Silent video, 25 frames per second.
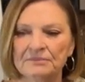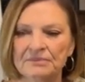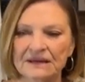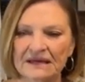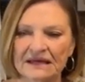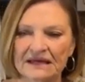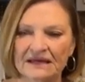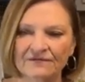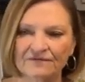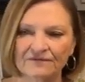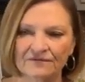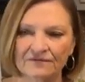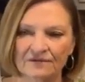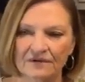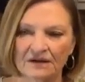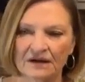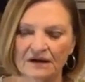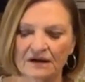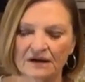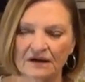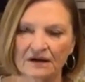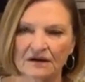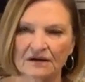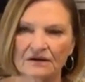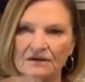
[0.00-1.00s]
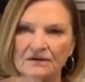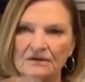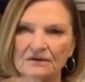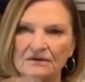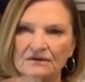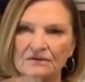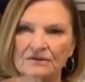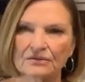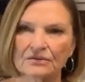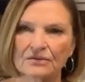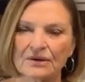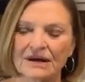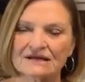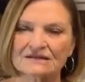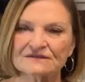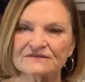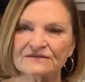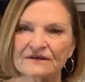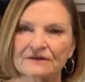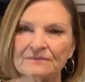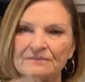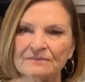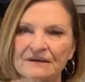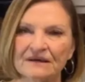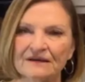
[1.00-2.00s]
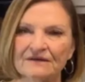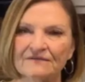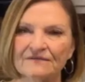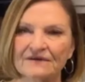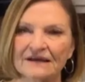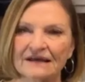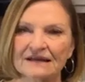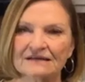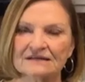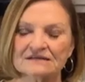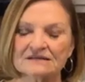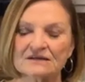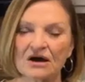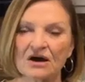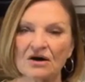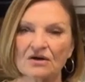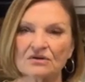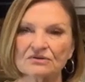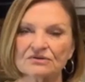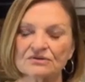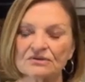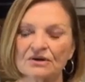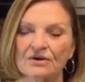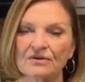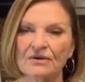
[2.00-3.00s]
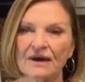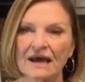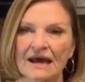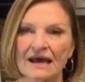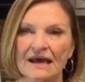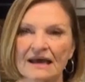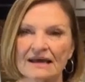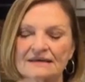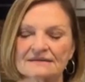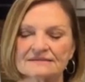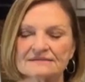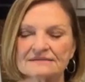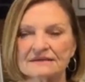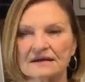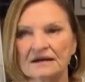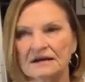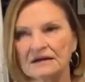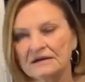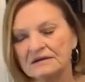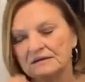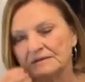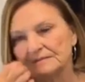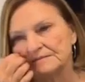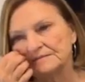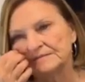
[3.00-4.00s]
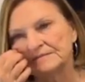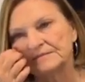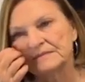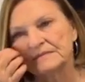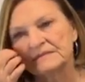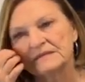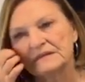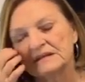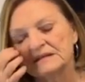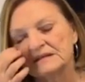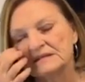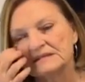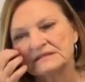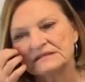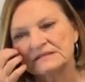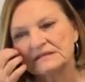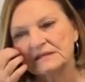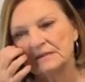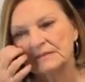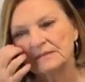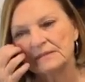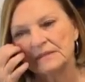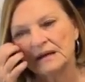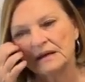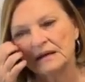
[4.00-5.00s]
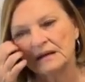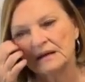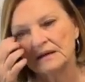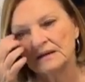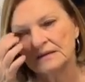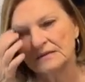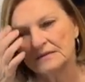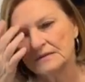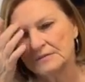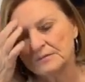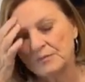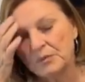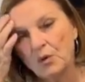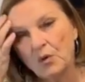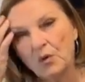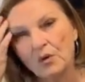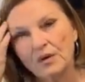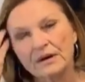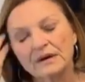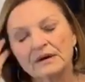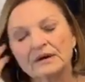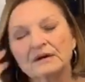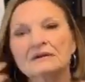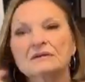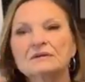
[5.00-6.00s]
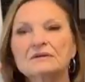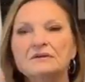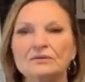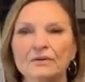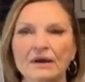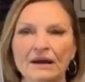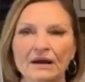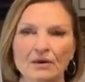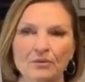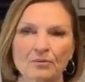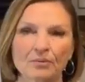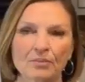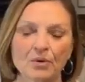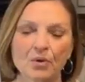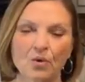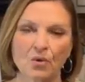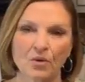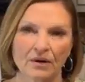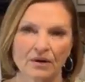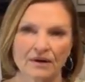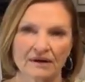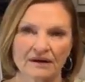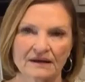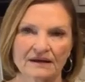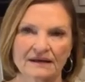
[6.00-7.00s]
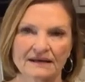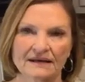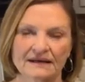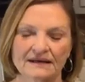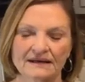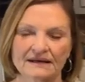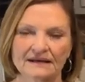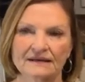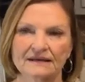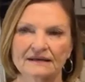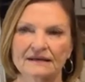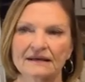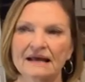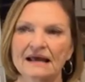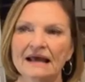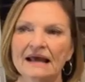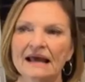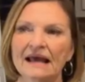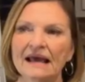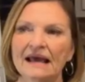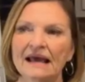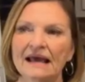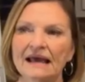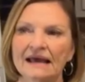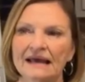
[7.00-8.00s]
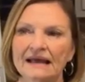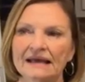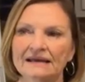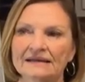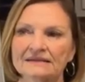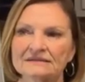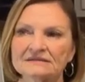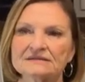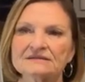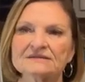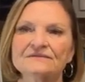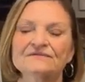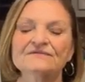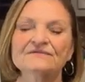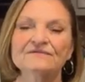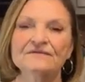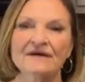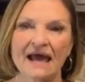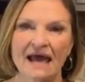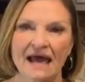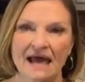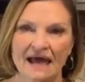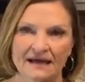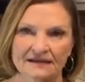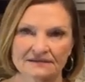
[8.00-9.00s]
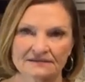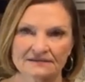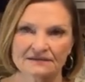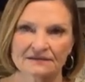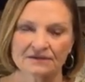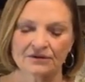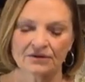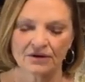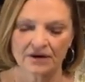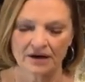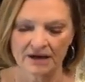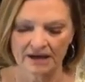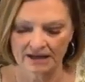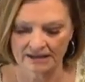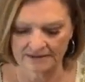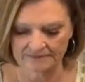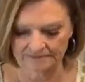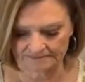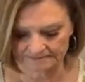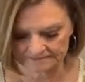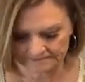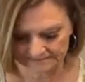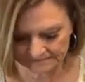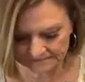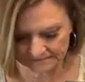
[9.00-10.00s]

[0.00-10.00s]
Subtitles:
beef, grass-fed beef, and it also has some pork, ground pork in it, and some fat, all right,